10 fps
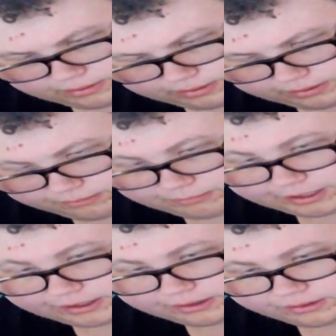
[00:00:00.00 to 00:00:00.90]
an
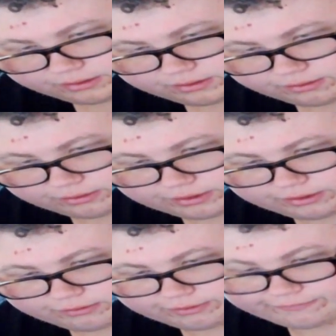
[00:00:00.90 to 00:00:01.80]
immediate or
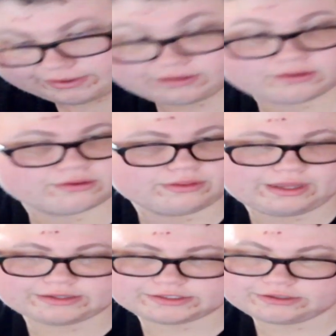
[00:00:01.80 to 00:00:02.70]
another event
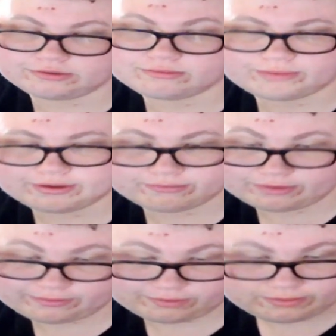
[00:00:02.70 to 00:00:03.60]
that soon, but
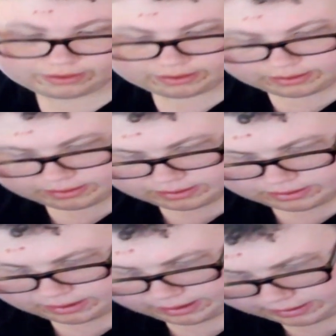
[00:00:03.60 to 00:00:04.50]
whatever. I